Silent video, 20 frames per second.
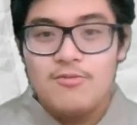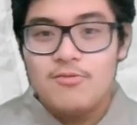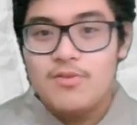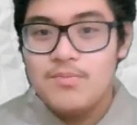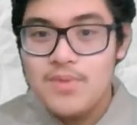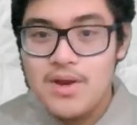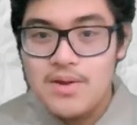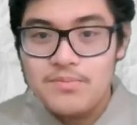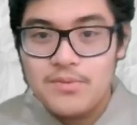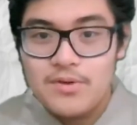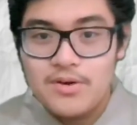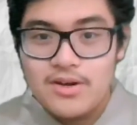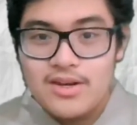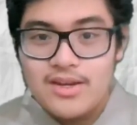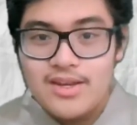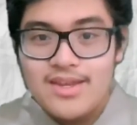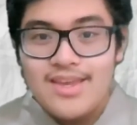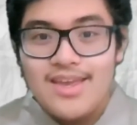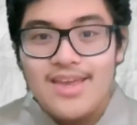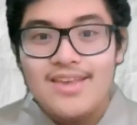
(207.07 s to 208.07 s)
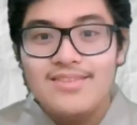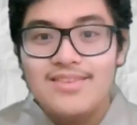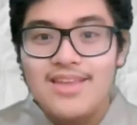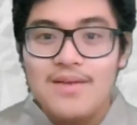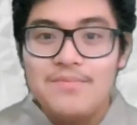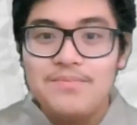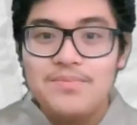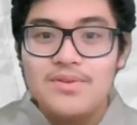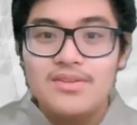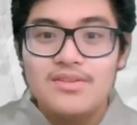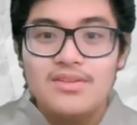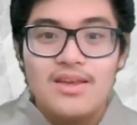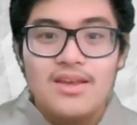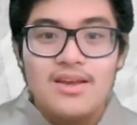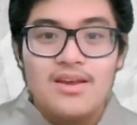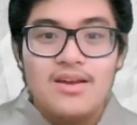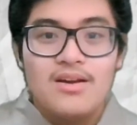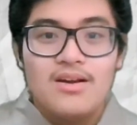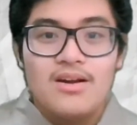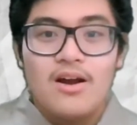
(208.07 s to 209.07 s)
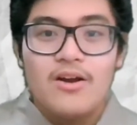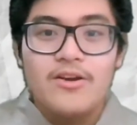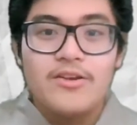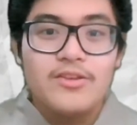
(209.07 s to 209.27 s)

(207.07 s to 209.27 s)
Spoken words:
Remember, examples are